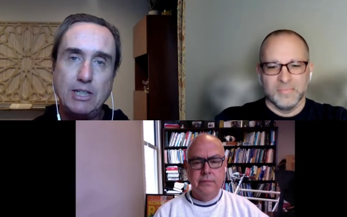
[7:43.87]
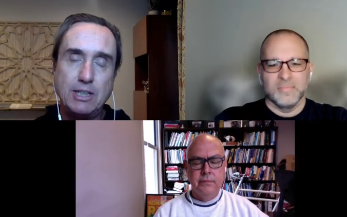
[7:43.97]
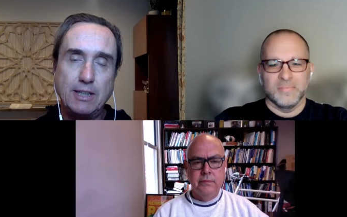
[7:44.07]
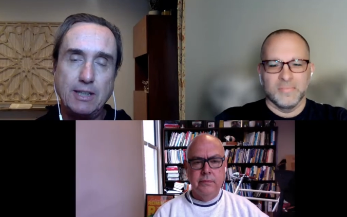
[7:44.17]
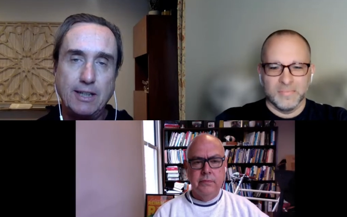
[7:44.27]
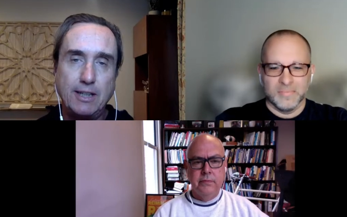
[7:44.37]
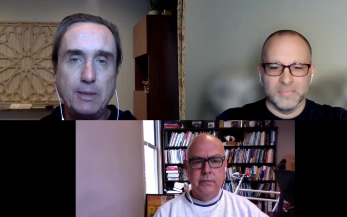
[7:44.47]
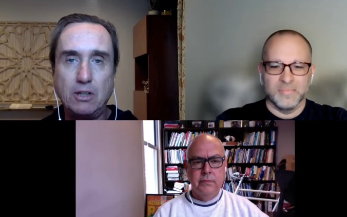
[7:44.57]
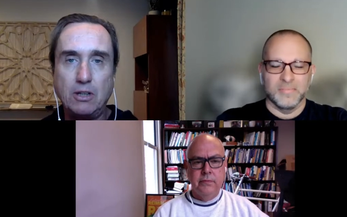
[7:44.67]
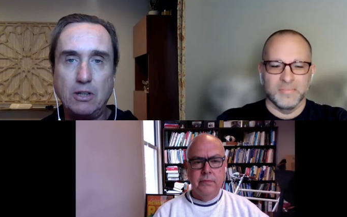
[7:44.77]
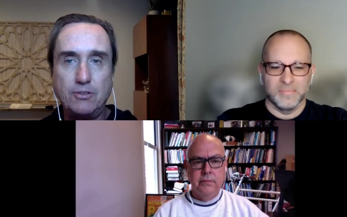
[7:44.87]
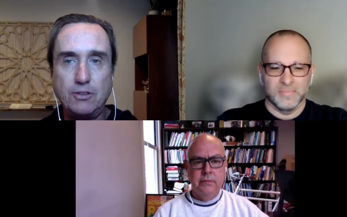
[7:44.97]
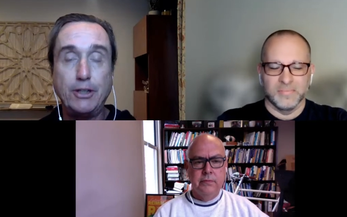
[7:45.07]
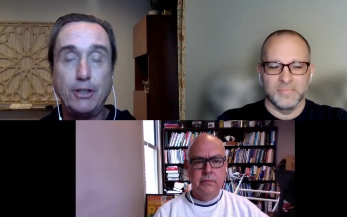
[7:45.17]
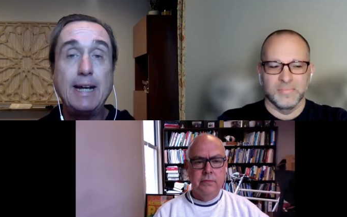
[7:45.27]
Speaker 1: then your results or
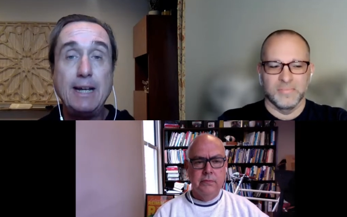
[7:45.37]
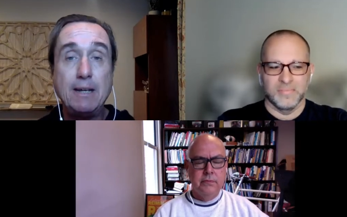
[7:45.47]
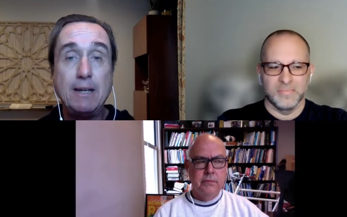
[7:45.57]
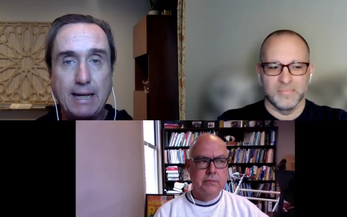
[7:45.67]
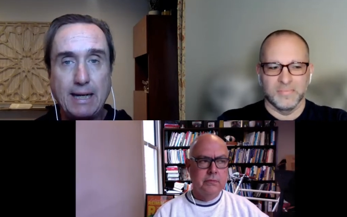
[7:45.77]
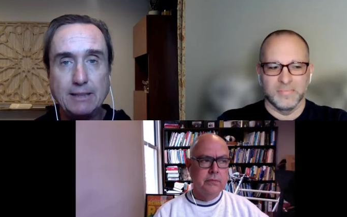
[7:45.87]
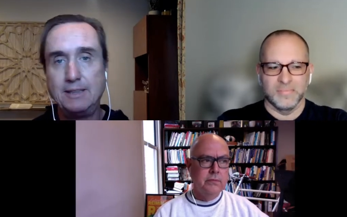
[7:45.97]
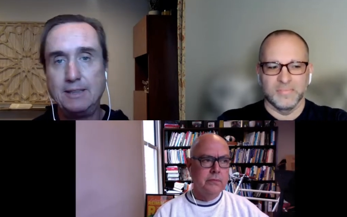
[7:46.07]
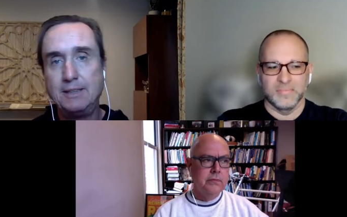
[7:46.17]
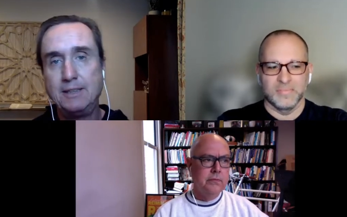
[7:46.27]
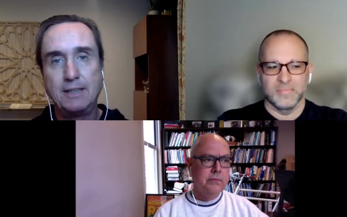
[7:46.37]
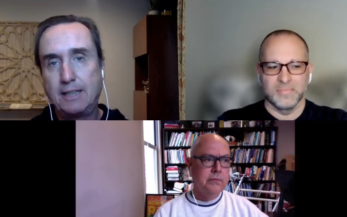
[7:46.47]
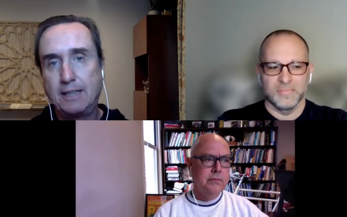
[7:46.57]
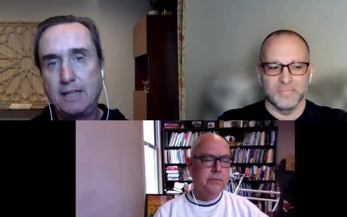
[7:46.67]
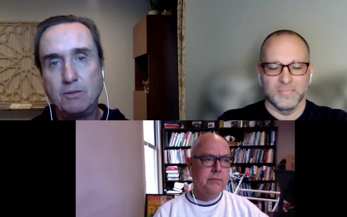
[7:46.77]
your impact
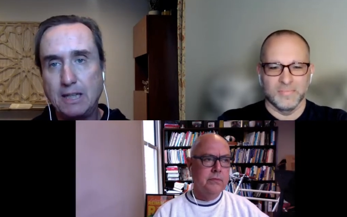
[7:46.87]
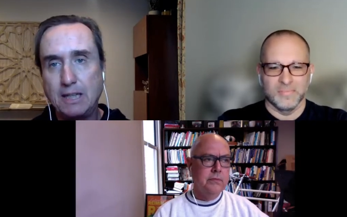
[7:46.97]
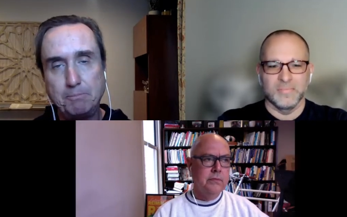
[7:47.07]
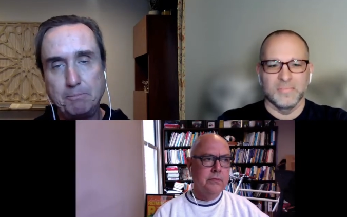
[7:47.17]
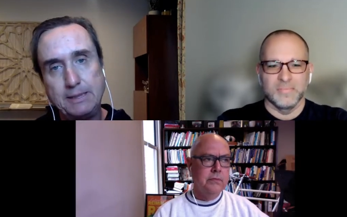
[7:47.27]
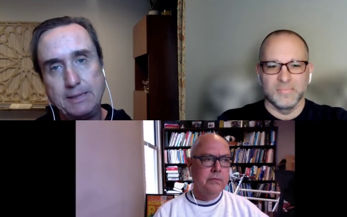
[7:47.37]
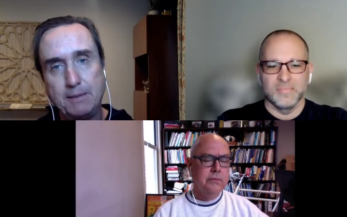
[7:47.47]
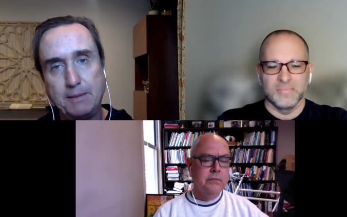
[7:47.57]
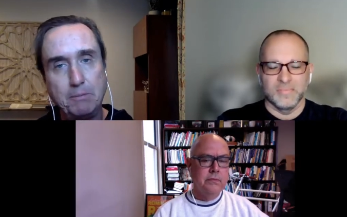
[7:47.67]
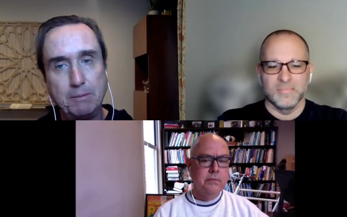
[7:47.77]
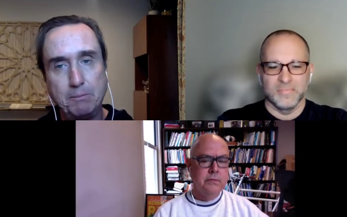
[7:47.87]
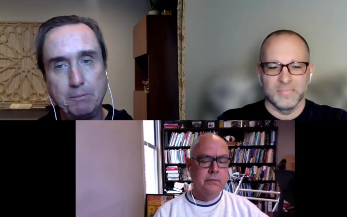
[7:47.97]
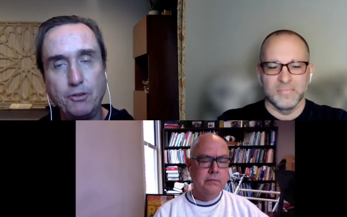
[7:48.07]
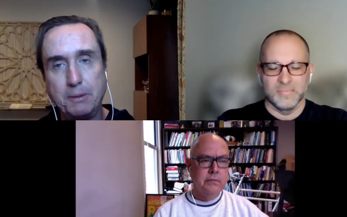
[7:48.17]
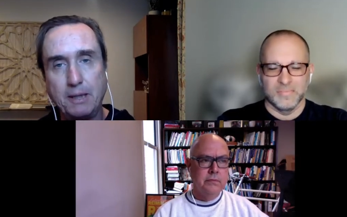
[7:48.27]
goes up, you know,
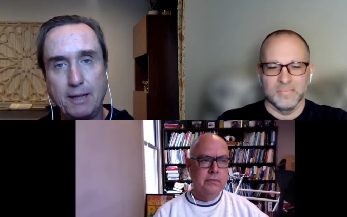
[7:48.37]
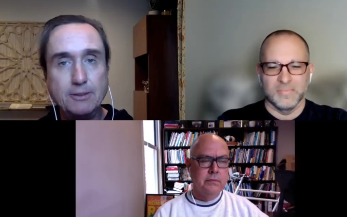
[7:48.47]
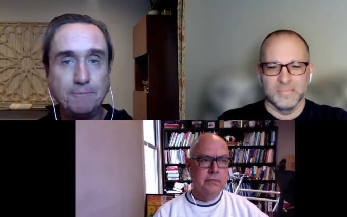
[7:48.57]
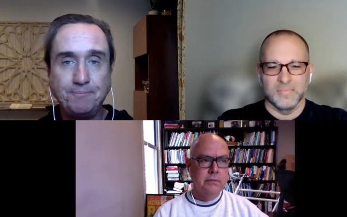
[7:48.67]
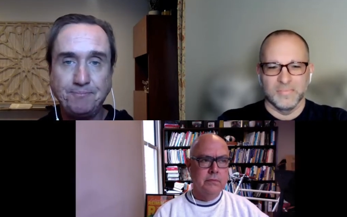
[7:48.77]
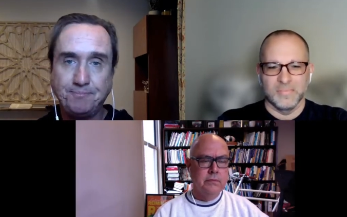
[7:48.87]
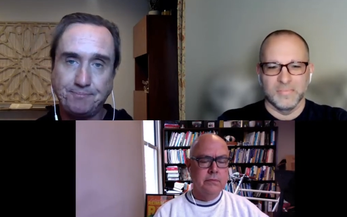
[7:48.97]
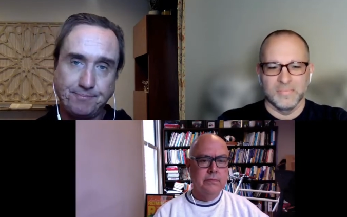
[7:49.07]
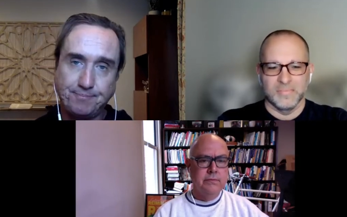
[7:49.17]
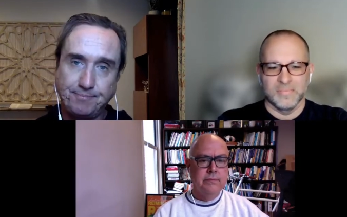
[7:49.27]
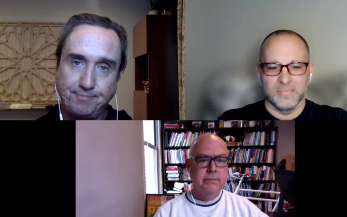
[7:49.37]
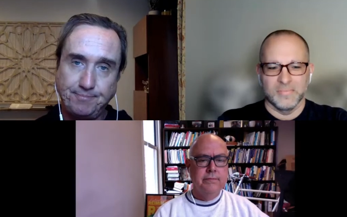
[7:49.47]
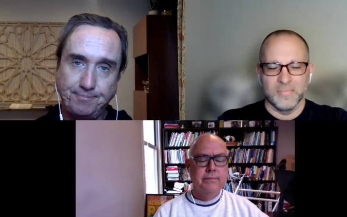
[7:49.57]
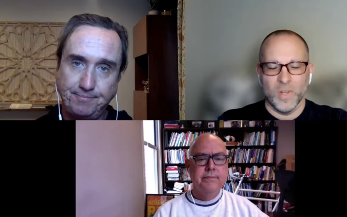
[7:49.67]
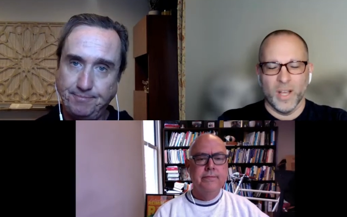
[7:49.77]
multiplies.
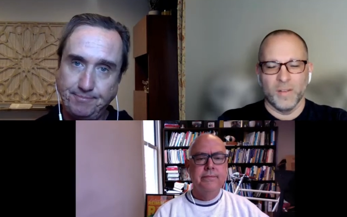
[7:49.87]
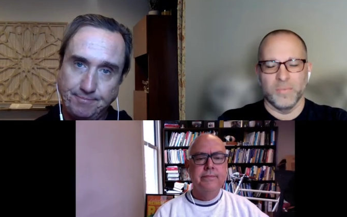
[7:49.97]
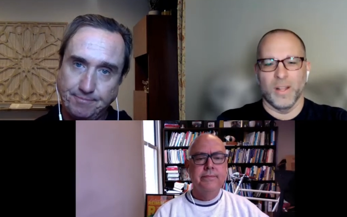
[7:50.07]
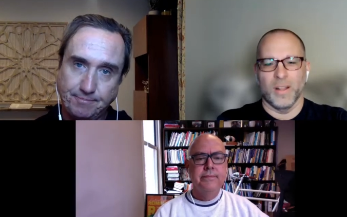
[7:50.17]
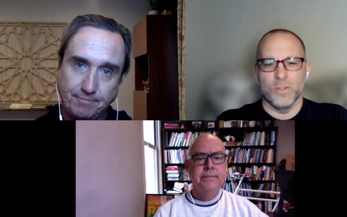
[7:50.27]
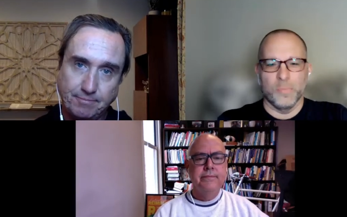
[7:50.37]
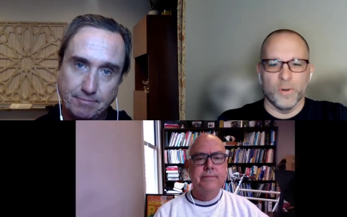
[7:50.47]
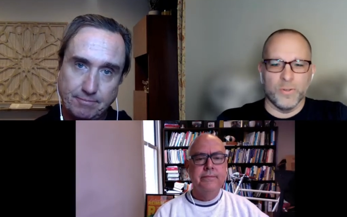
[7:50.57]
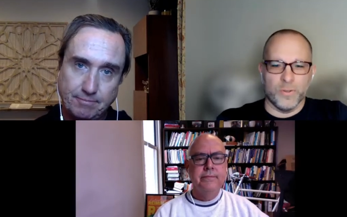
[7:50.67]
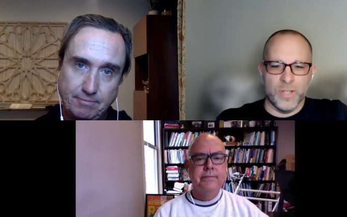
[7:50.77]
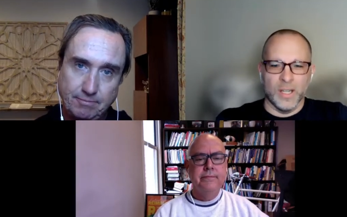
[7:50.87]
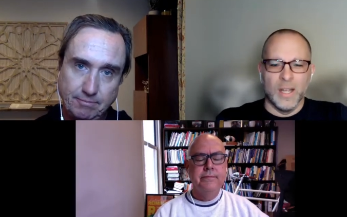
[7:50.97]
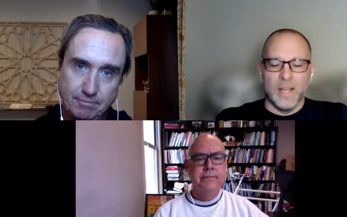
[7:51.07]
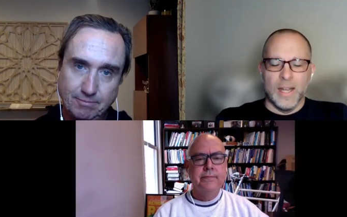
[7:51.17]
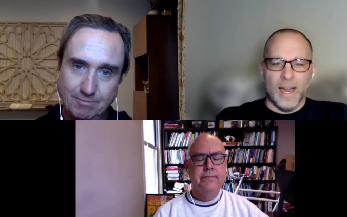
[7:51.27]
Speaker 2: Yeah, yeah, that's super interesting.
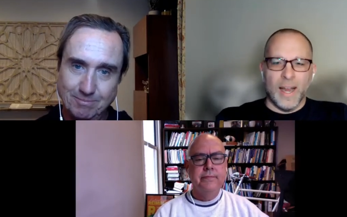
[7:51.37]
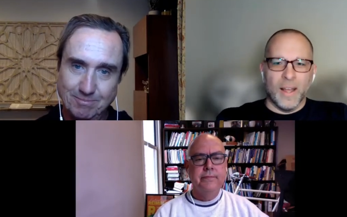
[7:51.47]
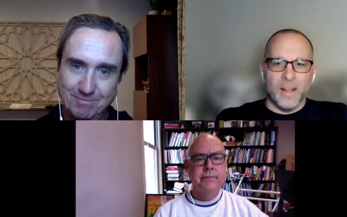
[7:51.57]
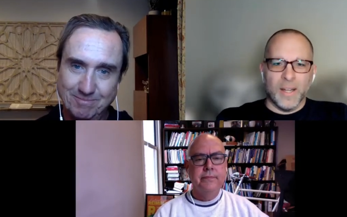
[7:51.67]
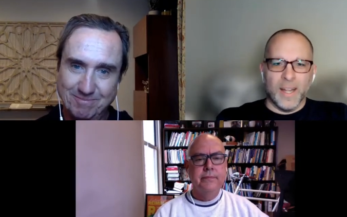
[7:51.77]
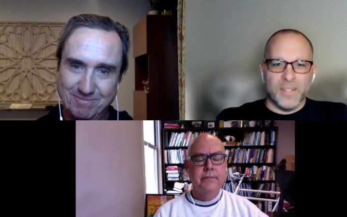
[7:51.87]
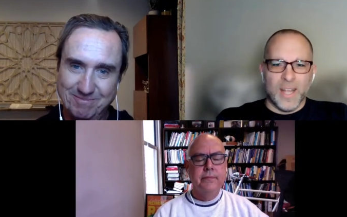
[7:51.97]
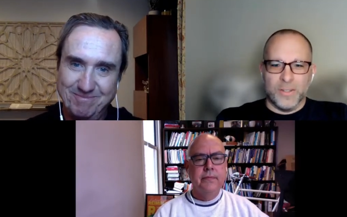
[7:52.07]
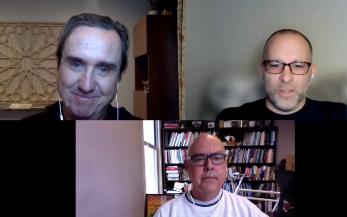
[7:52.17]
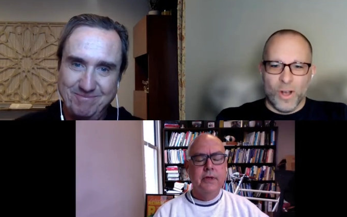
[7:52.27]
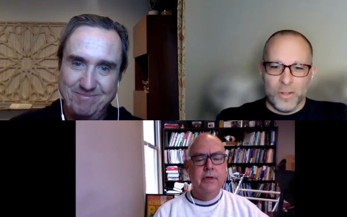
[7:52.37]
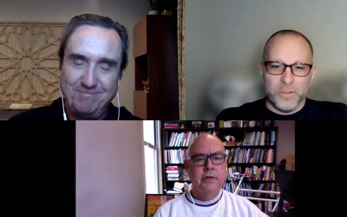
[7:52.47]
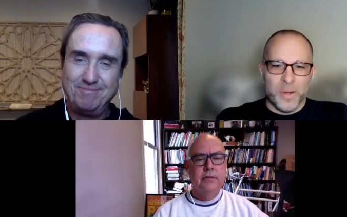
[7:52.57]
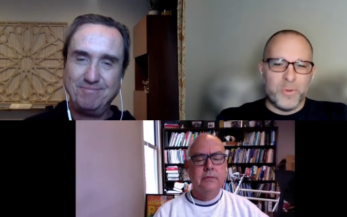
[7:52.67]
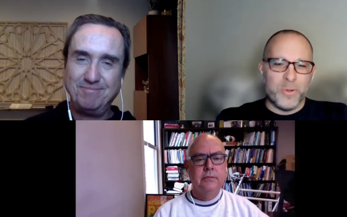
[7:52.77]
And it's it's
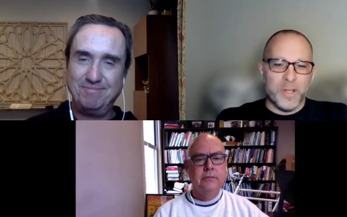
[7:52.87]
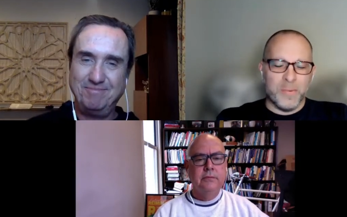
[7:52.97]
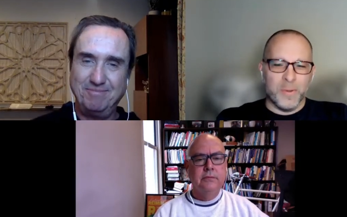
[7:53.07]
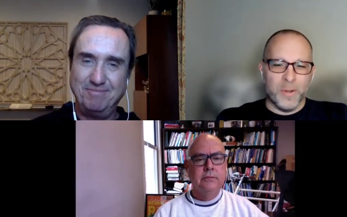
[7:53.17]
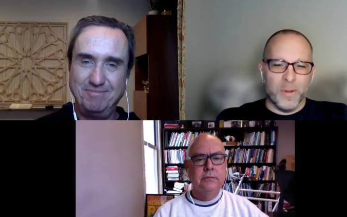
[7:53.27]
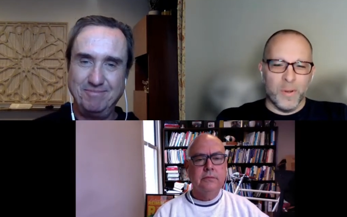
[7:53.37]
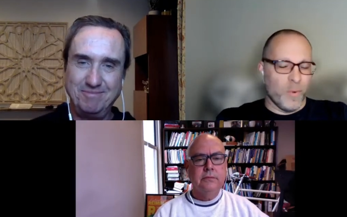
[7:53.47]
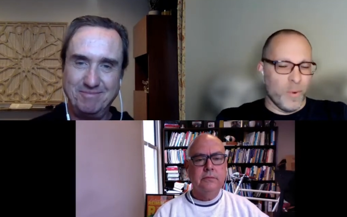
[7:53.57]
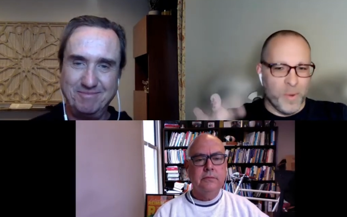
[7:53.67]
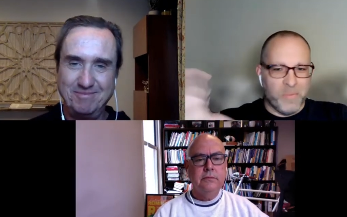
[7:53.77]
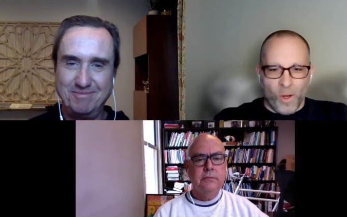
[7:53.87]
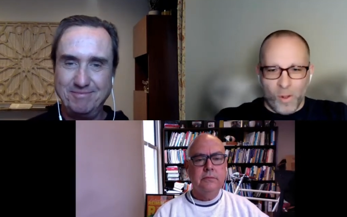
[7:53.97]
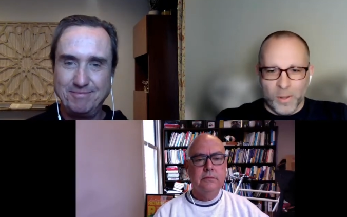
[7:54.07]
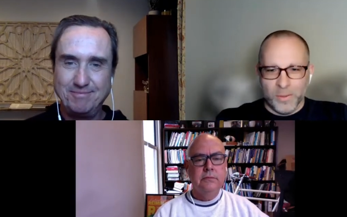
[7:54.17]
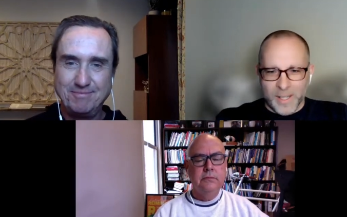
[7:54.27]
also interesting. We, have
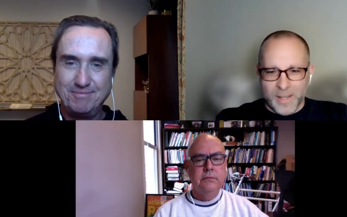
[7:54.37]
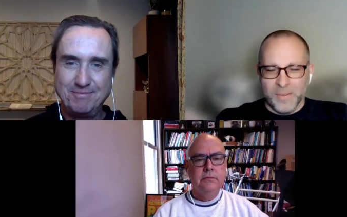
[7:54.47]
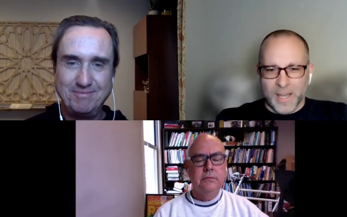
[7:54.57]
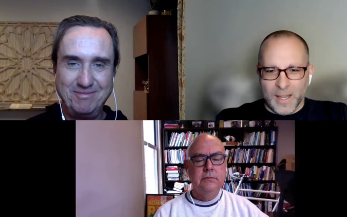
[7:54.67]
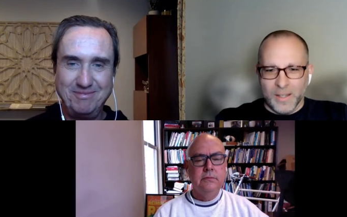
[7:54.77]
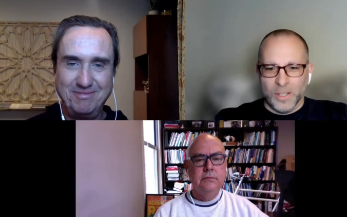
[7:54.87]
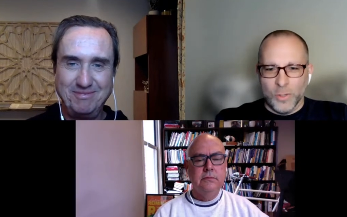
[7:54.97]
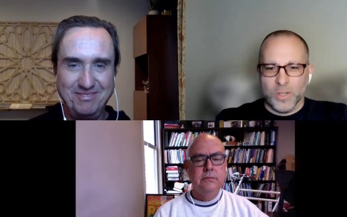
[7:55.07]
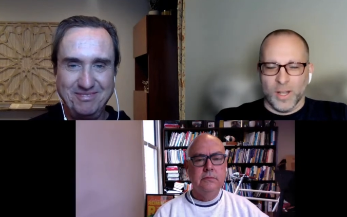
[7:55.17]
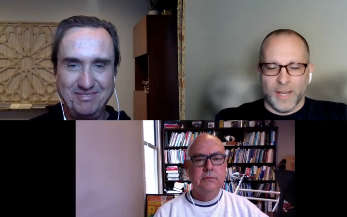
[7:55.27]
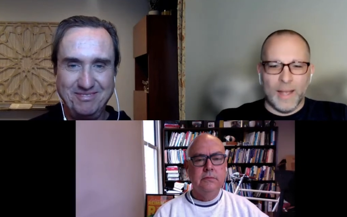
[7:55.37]
all lived in Utah